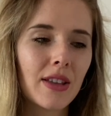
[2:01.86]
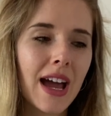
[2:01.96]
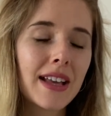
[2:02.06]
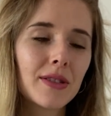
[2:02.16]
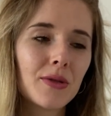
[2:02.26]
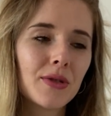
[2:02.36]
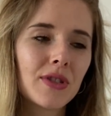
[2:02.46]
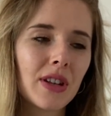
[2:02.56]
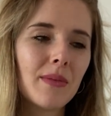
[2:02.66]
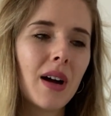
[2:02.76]
that has caused
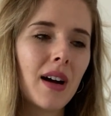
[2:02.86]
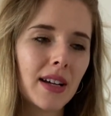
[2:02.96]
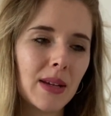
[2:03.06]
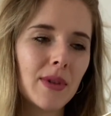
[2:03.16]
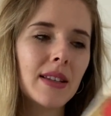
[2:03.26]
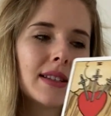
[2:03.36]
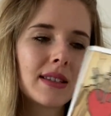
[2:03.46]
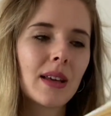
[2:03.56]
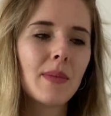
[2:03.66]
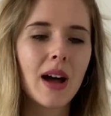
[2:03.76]
some arguments,
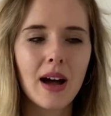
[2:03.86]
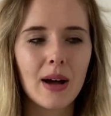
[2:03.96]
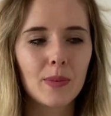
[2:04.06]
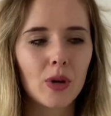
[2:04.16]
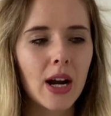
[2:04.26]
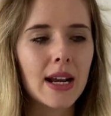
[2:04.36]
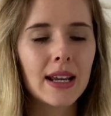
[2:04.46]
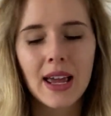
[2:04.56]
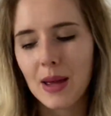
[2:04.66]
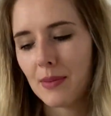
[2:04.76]
some heartbreak.
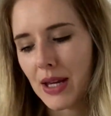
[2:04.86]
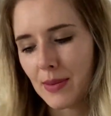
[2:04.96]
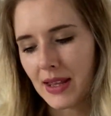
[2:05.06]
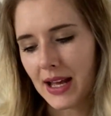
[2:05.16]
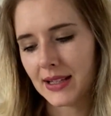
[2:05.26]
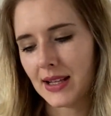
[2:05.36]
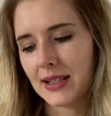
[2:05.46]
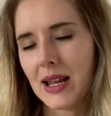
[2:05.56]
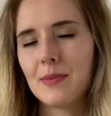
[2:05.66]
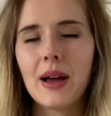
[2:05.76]
Maybe that's the
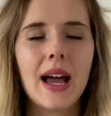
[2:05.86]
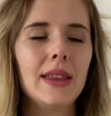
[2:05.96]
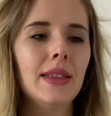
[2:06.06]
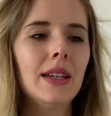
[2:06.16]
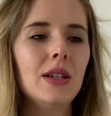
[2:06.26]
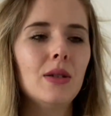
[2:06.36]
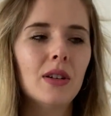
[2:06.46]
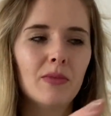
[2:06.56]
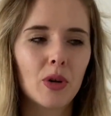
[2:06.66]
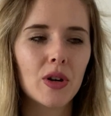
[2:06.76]
same pattern that you
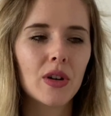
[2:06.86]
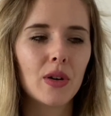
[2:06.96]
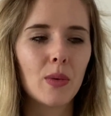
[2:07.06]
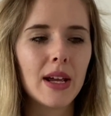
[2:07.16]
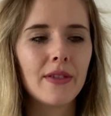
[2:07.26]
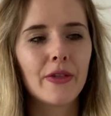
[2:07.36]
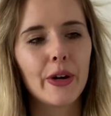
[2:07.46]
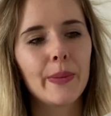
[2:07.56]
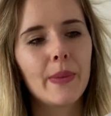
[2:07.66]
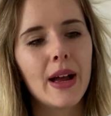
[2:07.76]
have broken away
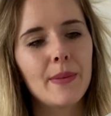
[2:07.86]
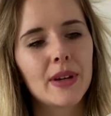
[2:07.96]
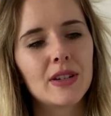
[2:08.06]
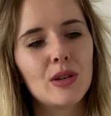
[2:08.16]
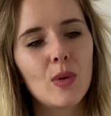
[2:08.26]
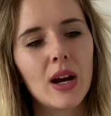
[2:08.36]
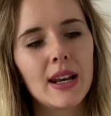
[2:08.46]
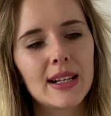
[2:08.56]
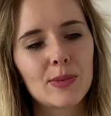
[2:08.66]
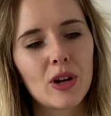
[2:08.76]
from because you weren't
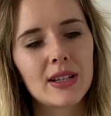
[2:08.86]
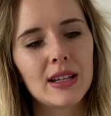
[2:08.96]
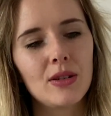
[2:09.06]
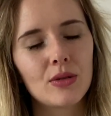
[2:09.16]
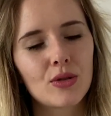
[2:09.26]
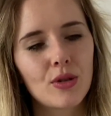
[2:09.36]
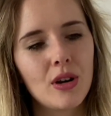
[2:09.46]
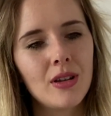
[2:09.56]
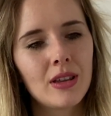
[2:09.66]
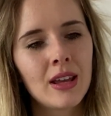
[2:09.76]
expressing your
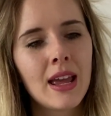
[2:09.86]
truth.